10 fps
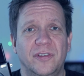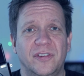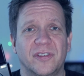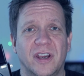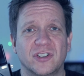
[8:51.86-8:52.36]

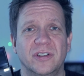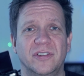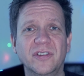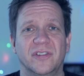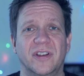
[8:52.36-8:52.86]
discussion
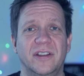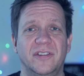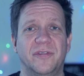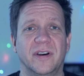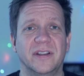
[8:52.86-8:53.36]
is
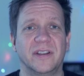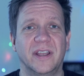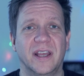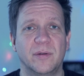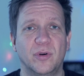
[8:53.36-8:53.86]
intensified
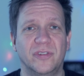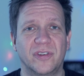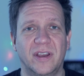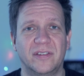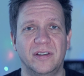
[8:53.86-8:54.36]
again
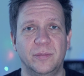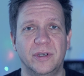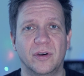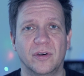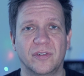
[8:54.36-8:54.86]
precisely
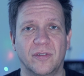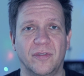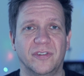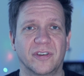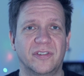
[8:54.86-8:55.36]
because of
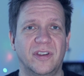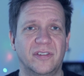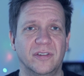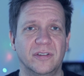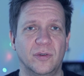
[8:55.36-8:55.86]
the
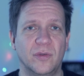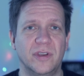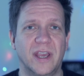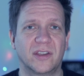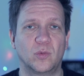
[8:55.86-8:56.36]
successor to
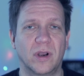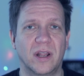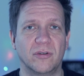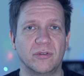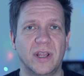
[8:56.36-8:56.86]
the
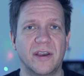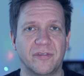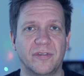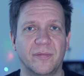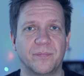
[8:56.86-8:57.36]

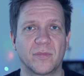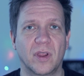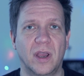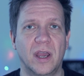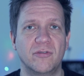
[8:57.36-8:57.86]
X100F.
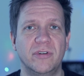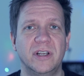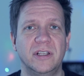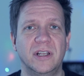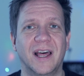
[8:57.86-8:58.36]
I
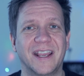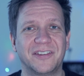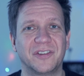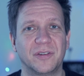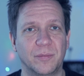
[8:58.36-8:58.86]
really
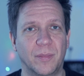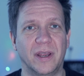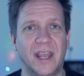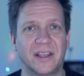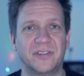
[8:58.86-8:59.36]
liked
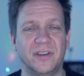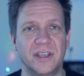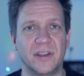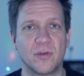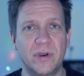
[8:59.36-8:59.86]
my
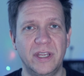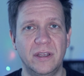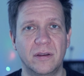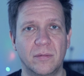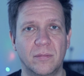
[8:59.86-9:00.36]

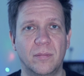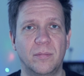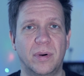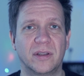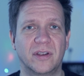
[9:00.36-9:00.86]
XE3,
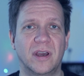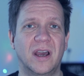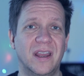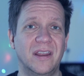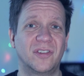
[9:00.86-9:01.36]
but
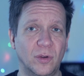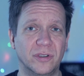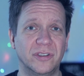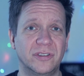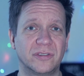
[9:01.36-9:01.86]
I
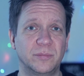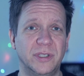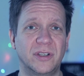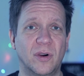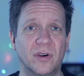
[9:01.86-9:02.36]
sold it
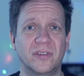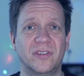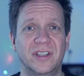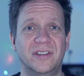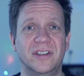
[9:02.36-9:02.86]

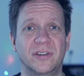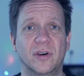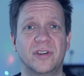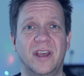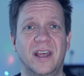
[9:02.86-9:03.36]
because it did
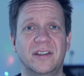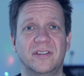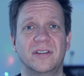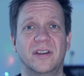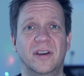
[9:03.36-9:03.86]
not have
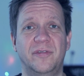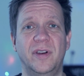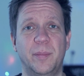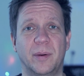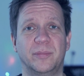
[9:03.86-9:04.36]
a
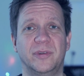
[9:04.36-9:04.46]
flip-up